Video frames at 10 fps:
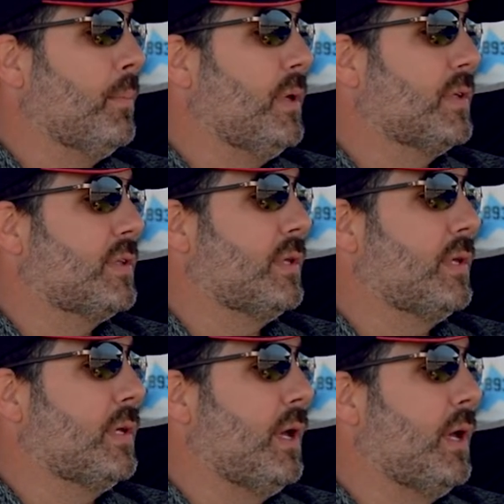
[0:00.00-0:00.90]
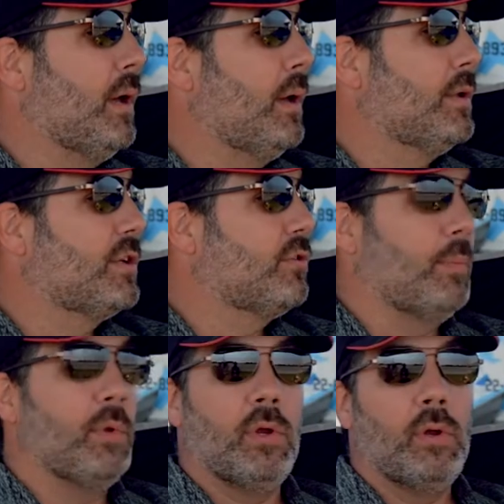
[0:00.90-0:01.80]
is the
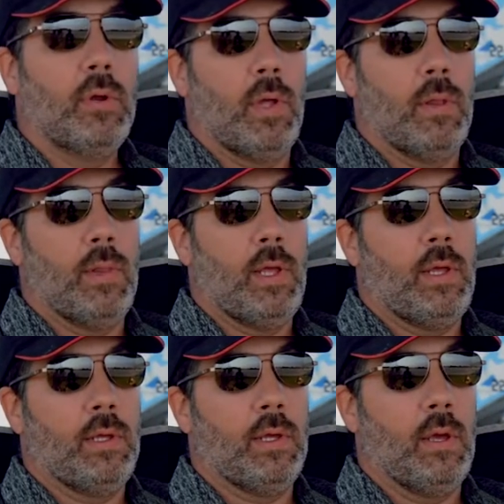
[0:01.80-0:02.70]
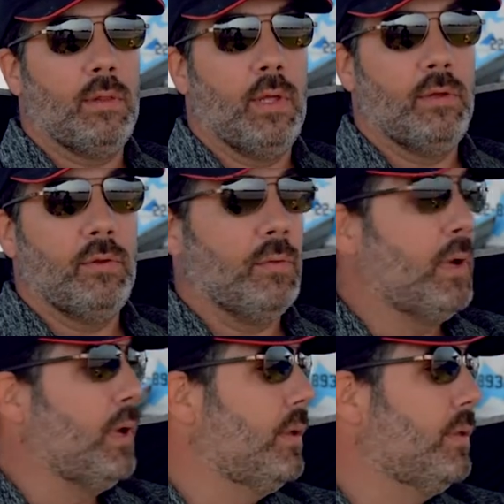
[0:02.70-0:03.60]
distributor, and they
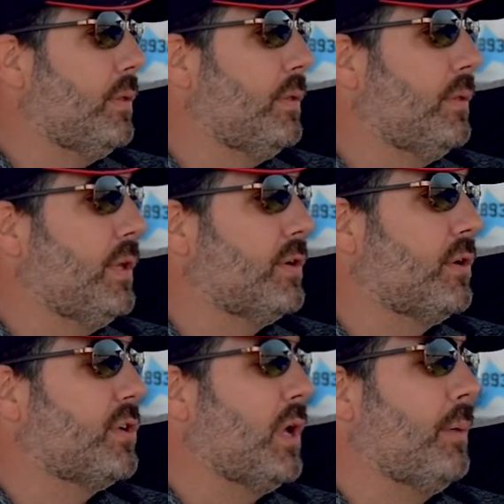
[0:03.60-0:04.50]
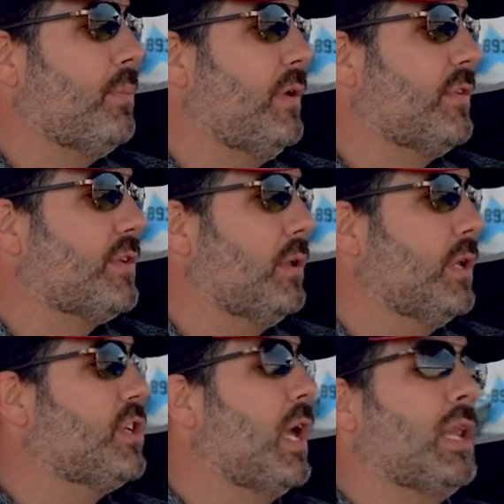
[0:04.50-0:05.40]
do. These are, I believe it's called a
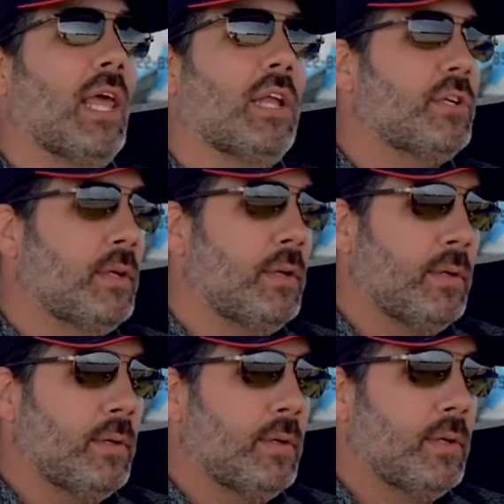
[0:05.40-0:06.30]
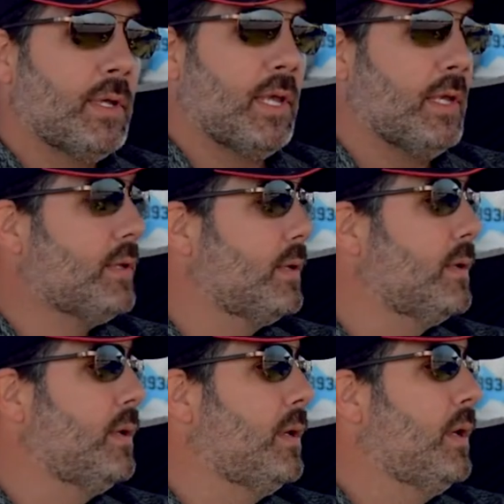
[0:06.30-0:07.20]
Jet Legend kit.
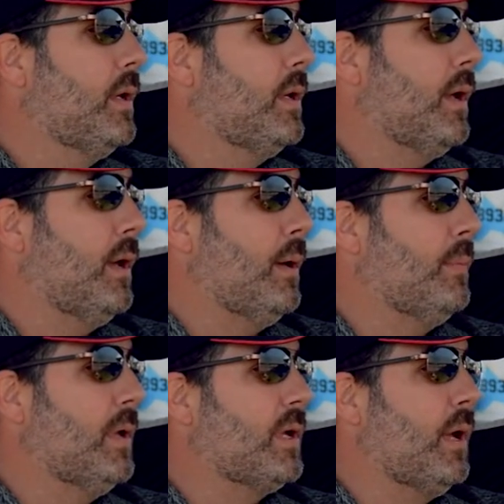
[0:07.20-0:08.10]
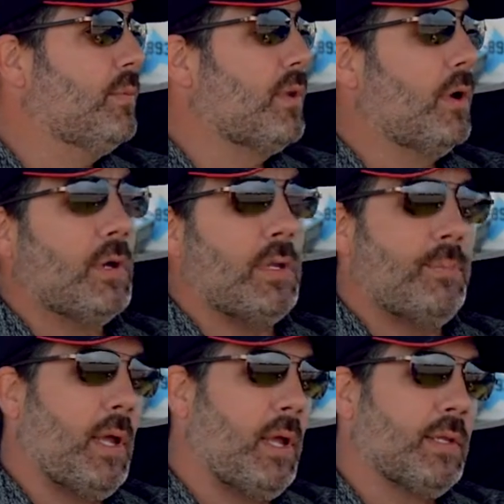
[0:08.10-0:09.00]
It comes already
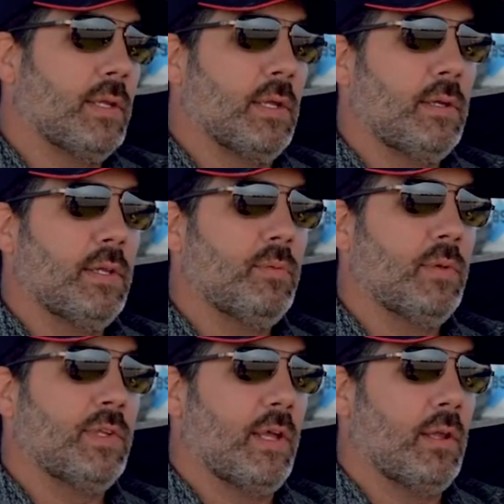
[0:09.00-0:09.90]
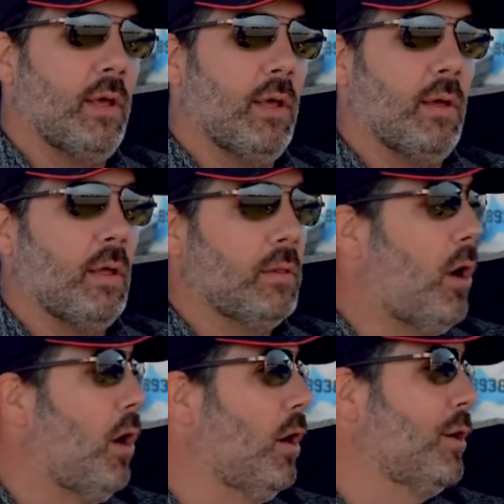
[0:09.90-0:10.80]
painted. This one's had a
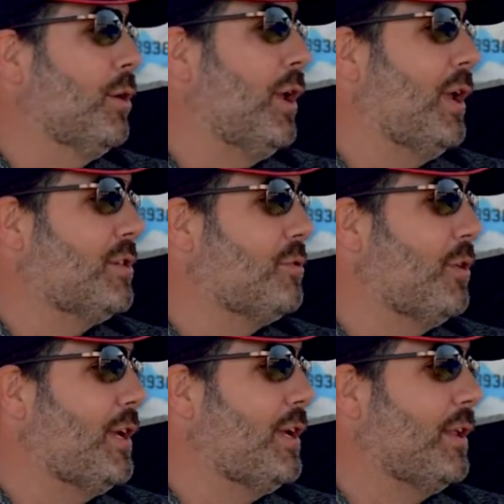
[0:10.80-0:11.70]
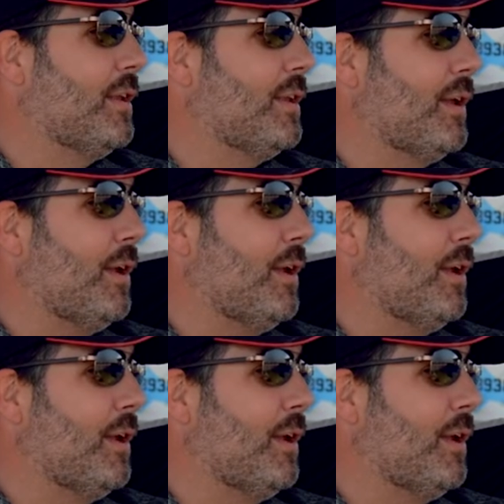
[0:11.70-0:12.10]
long history, and